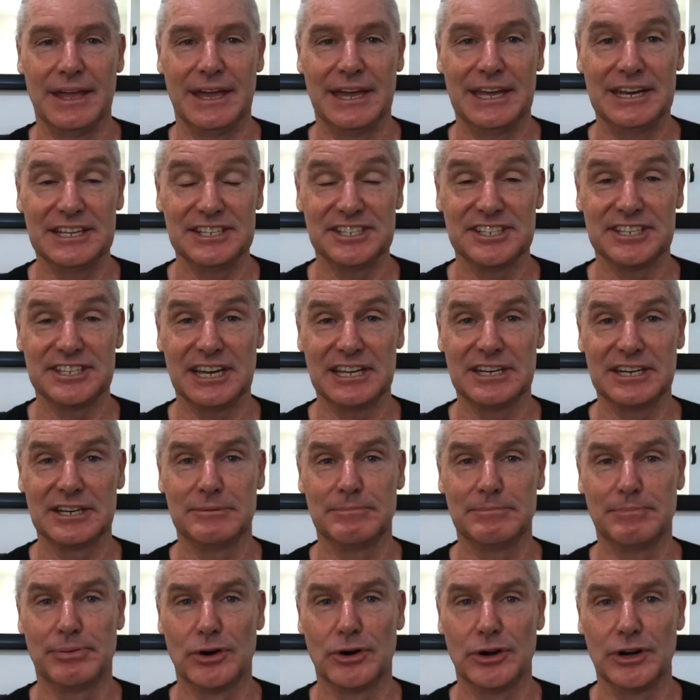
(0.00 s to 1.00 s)
And it
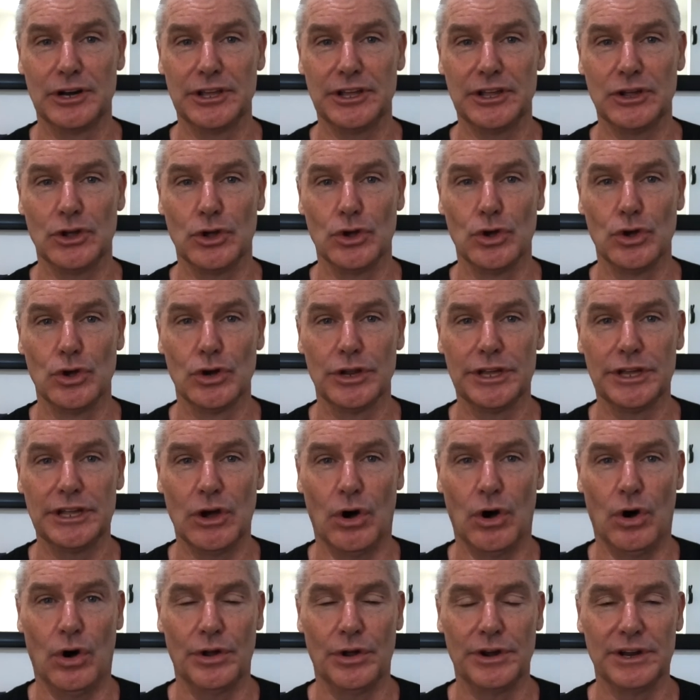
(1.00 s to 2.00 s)
started pretty early
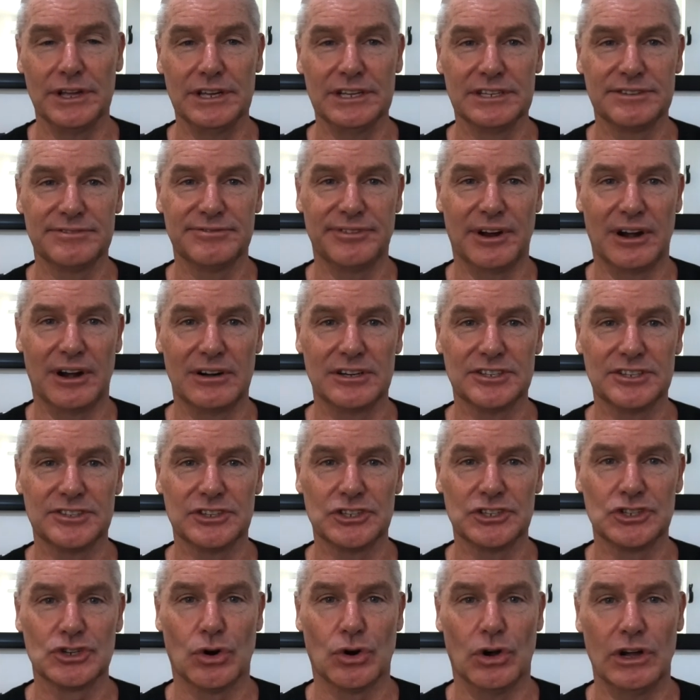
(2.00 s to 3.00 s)
on as far as
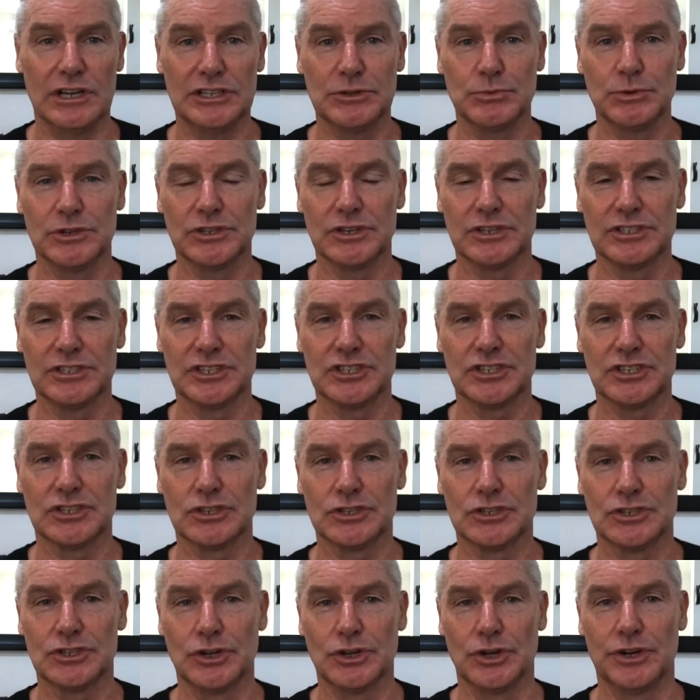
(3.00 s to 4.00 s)
the tries were
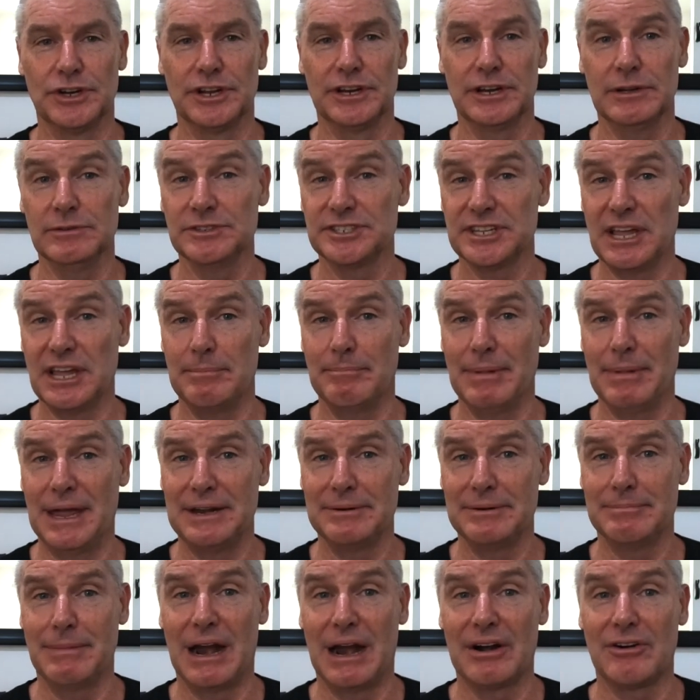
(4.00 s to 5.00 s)
concerned. And it was that
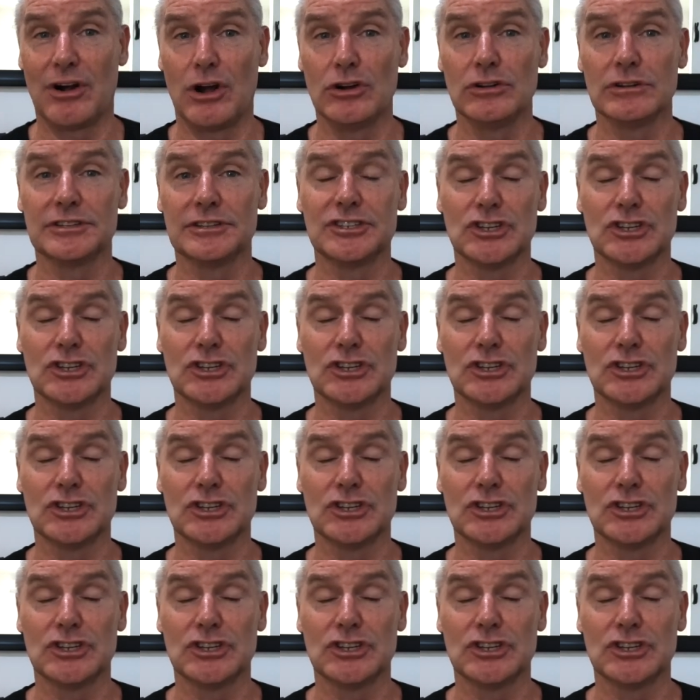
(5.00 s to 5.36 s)
man, Maro